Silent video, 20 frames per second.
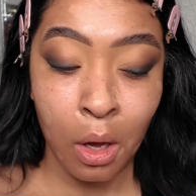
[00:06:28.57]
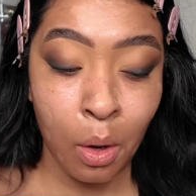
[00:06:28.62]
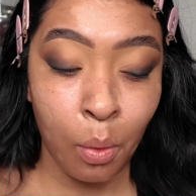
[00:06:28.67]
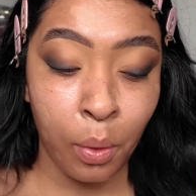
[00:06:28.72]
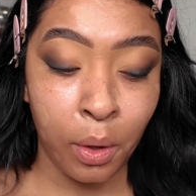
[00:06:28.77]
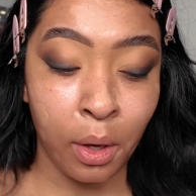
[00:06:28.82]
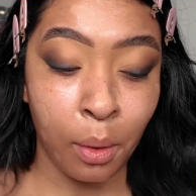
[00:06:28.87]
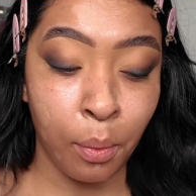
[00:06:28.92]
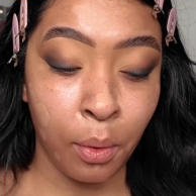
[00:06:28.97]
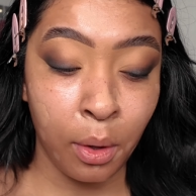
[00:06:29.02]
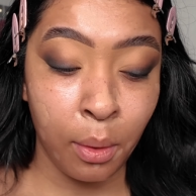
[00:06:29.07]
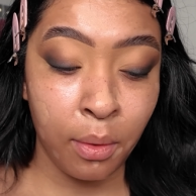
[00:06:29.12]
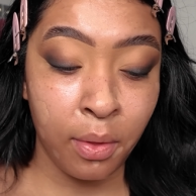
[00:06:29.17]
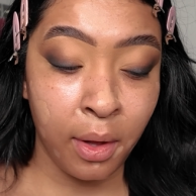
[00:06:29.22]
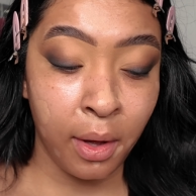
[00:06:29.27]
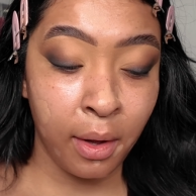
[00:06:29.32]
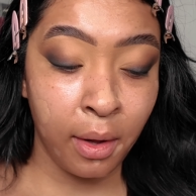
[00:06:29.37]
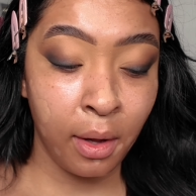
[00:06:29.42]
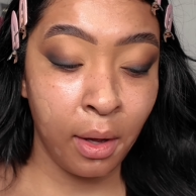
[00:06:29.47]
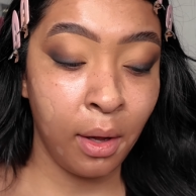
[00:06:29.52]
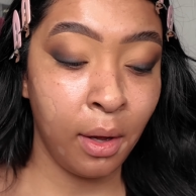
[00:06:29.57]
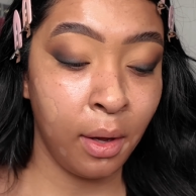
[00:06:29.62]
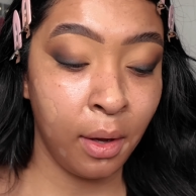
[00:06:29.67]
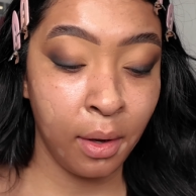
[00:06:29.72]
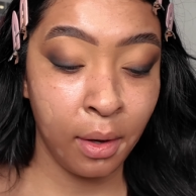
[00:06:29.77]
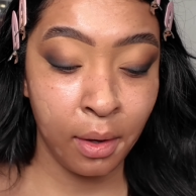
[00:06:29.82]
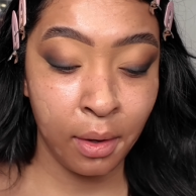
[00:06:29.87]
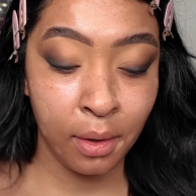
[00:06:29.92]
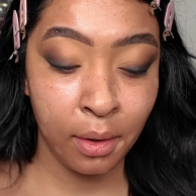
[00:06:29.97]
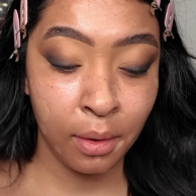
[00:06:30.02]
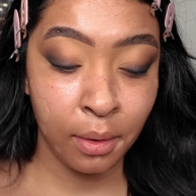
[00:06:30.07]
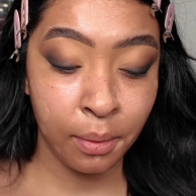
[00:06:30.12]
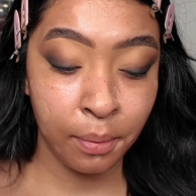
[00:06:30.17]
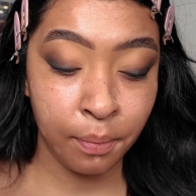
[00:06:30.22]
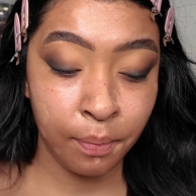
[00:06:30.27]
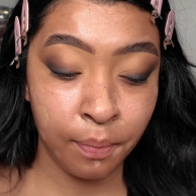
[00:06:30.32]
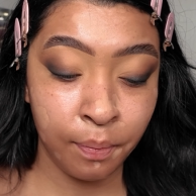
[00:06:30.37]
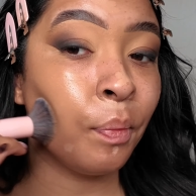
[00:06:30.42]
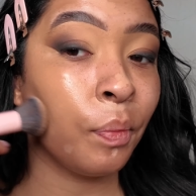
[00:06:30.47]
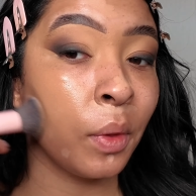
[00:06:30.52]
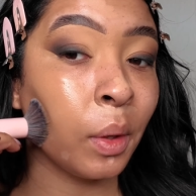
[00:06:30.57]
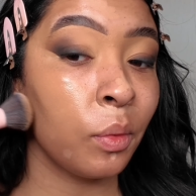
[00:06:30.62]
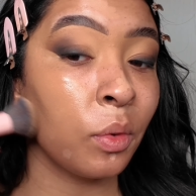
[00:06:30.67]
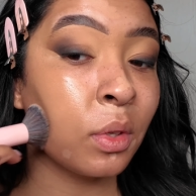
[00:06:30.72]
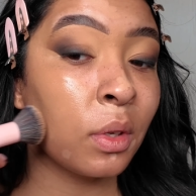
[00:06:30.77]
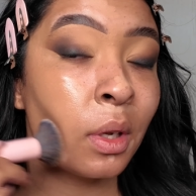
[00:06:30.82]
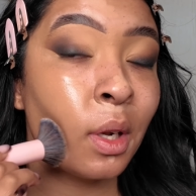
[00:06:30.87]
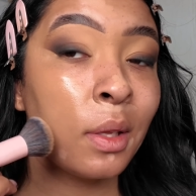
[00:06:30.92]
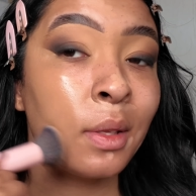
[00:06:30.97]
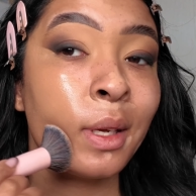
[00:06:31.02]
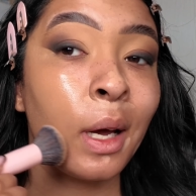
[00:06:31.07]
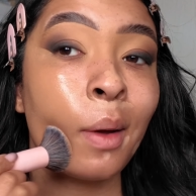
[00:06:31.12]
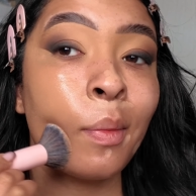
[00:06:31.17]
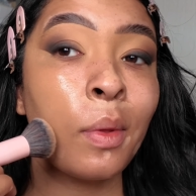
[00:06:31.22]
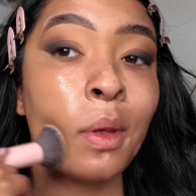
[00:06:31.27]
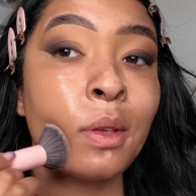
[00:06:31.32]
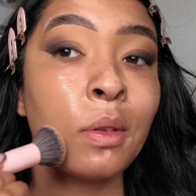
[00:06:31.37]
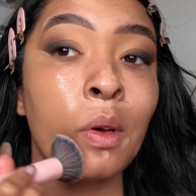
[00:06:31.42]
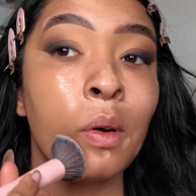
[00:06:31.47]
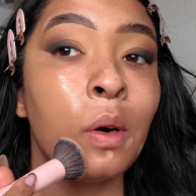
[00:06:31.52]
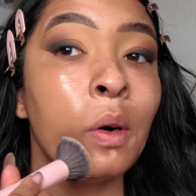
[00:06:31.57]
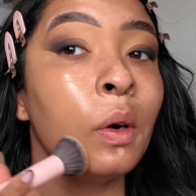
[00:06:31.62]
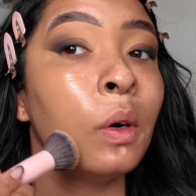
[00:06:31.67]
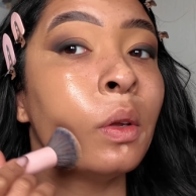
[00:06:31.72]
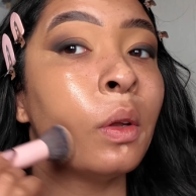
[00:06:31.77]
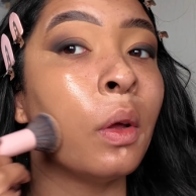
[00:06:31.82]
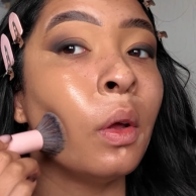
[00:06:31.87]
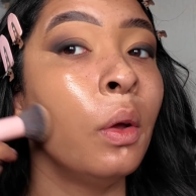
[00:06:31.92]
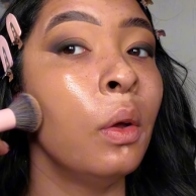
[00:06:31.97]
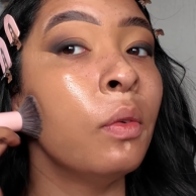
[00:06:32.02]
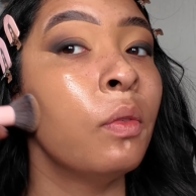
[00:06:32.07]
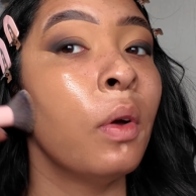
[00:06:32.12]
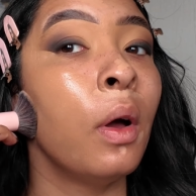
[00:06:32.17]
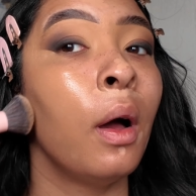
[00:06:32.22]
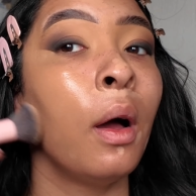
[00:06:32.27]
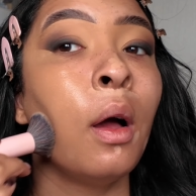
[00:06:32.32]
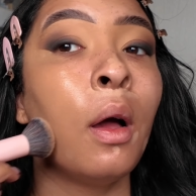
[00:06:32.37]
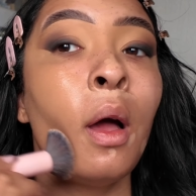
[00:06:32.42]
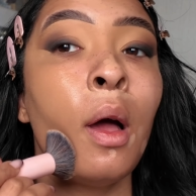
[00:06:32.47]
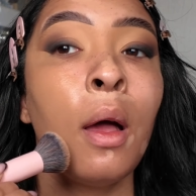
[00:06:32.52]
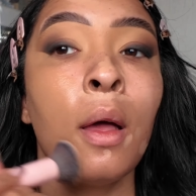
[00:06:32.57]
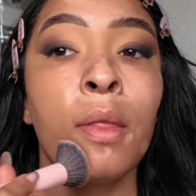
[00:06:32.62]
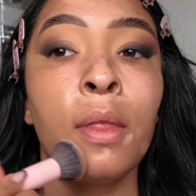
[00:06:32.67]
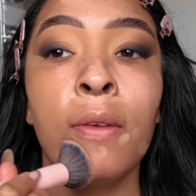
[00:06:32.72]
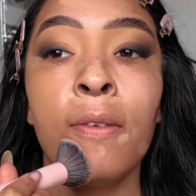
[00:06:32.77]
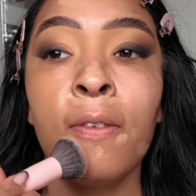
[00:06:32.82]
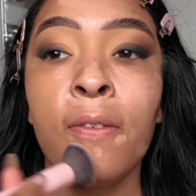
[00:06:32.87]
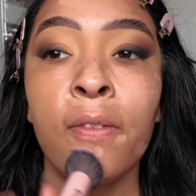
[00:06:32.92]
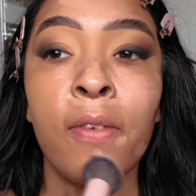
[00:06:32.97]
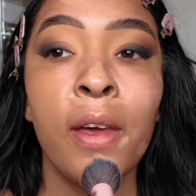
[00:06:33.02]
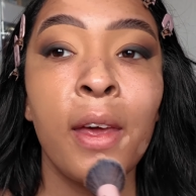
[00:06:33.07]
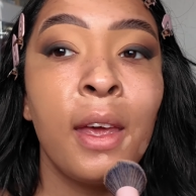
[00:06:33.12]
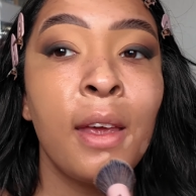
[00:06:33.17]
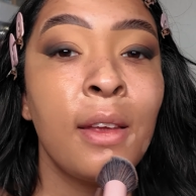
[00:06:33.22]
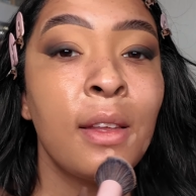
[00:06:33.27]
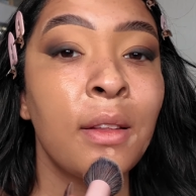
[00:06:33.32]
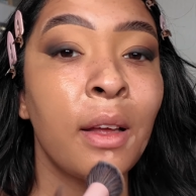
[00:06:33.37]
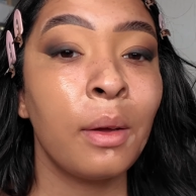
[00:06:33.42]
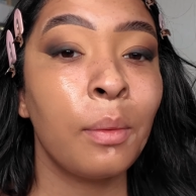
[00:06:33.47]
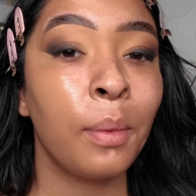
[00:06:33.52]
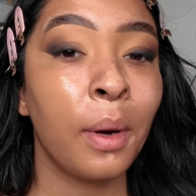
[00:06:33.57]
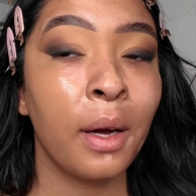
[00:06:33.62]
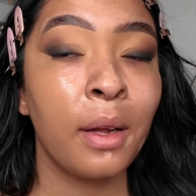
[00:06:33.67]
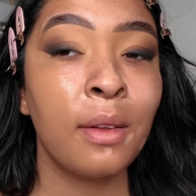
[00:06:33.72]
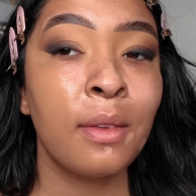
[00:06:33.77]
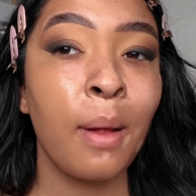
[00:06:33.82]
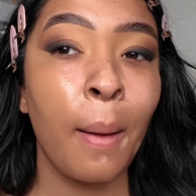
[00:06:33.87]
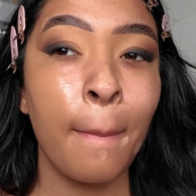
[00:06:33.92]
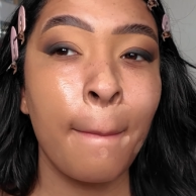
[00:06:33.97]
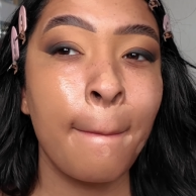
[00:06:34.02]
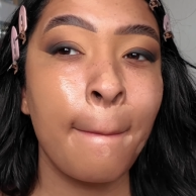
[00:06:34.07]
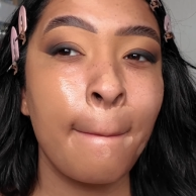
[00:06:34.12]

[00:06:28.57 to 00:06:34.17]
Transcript: We can work with it. I'm just going to tap this all over the face. Like, why does it...